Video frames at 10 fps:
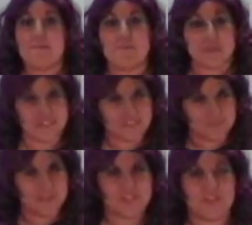but make a
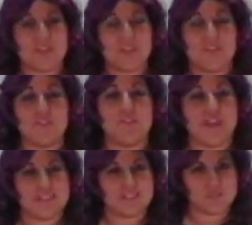special gift for
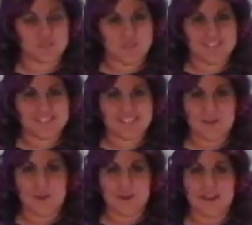that sweet
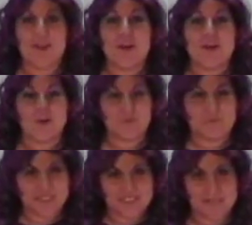someone who will
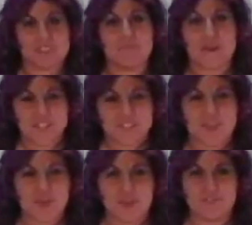make them
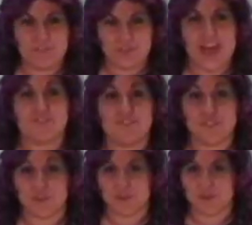especially grateful to have
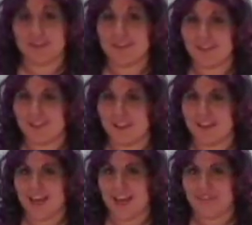you in their
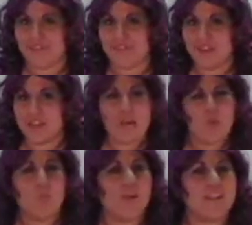life.
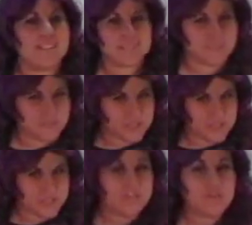What is this
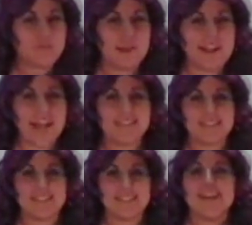special gift you might
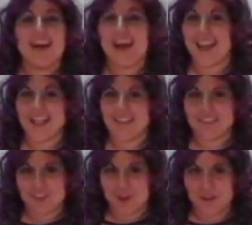ask? I like
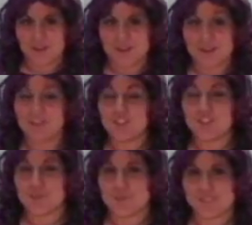to call them
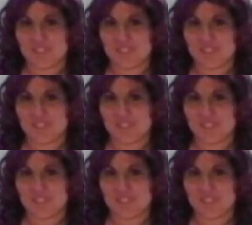Cupid's